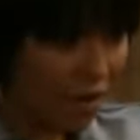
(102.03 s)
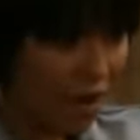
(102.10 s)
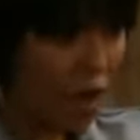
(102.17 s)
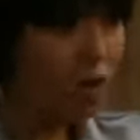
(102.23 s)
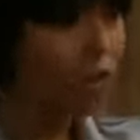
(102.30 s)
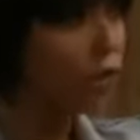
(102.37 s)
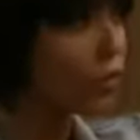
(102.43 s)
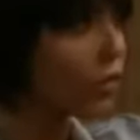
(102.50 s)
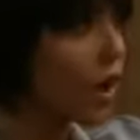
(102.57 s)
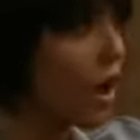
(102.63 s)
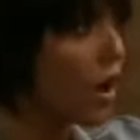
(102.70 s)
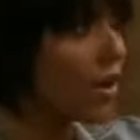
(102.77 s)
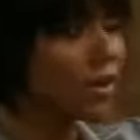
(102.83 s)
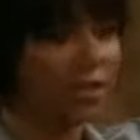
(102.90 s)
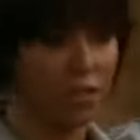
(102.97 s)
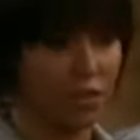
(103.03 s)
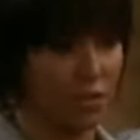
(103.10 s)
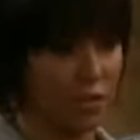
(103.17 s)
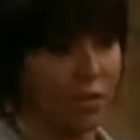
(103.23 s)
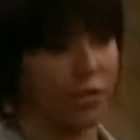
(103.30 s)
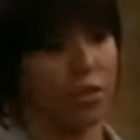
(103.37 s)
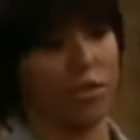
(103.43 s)
All you've got is the
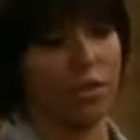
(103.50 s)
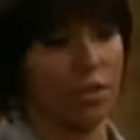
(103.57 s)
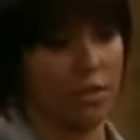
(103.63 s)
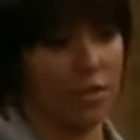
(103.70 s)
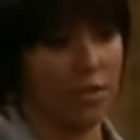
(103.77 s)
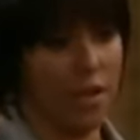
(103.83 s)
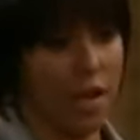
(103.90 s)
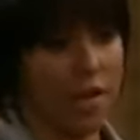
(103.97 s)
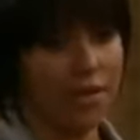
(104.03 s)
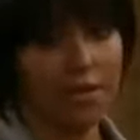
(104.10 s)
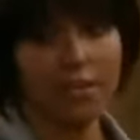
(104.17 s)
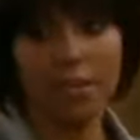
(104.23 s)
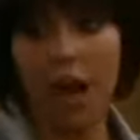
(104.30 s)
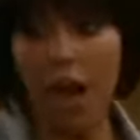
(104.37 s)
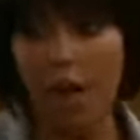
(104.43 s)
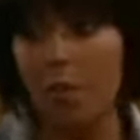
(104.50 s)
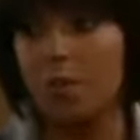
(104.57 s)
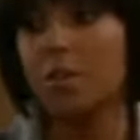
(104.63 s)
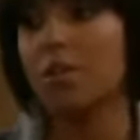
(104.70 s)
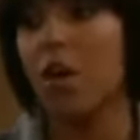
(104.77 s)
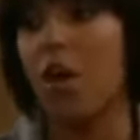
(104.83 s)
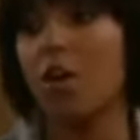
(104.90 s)
future. I
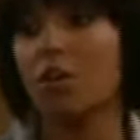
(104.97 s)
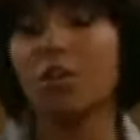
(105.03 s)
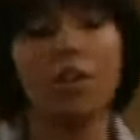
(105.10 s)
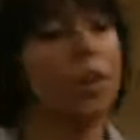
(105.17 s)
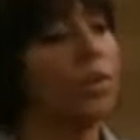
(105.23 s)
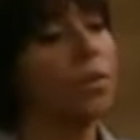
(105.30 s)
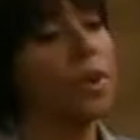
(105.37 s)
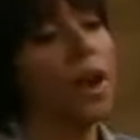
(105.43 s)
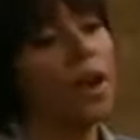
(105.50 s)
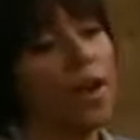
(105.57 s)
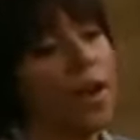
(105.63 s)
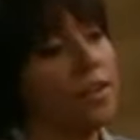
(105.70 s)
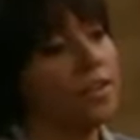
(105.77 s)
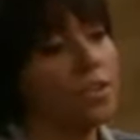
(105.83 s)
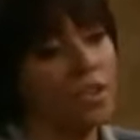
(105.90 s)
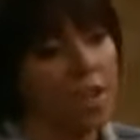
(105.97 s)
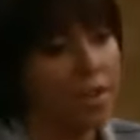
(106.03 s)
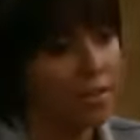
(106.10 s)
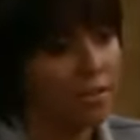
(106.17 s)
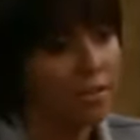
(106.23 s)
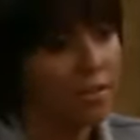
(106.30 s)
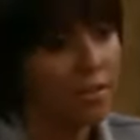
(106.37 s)
was all alone when I had
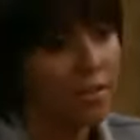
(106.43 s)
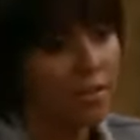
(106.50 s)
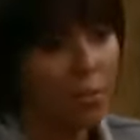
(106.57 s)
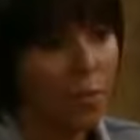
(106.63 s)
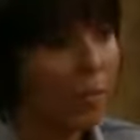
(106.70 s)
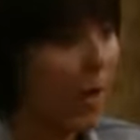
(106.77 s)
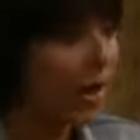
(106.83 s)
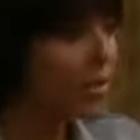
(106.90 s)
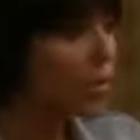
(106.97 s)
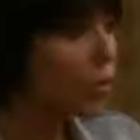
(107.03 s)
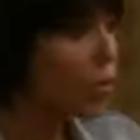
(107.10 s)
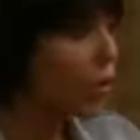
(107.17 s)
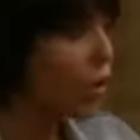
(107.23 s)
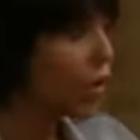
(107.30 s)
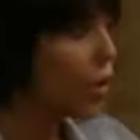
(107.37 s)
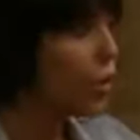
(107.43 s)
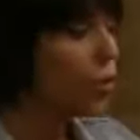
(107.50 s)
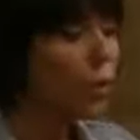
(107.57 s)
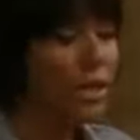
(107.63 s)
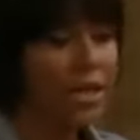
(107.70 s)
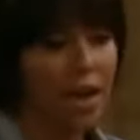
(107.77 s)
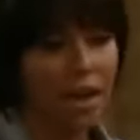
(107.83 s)
Shane. Went back to work a
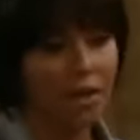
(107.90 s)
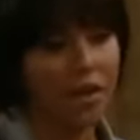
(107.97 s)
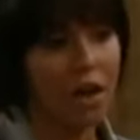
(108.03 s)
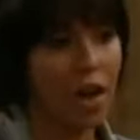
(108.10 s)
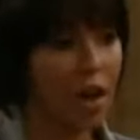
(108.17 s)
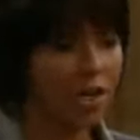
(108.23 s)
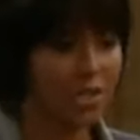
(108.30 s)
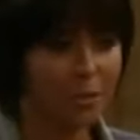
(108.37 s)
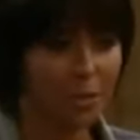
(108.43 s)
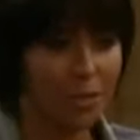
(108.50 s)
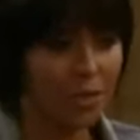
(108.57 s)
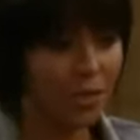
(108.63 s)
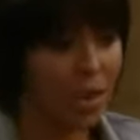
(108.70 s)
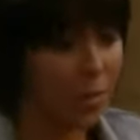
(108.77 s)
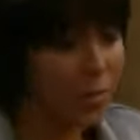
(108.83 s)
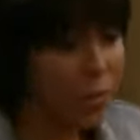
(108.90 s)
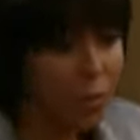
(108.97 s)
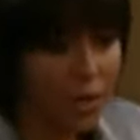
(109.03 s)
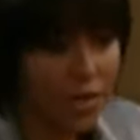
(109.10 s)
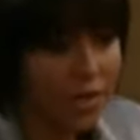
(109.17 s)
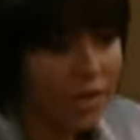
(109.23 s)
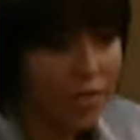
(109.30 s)
week out of the hospital, and I've been
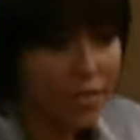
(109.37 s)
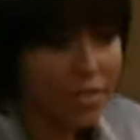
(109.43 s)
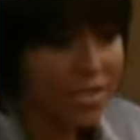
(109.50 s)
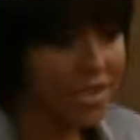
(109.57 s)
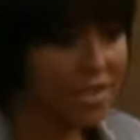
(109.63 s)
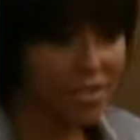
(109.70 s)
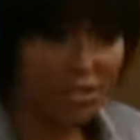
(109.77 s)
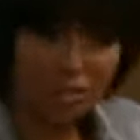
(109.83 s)
working ever since.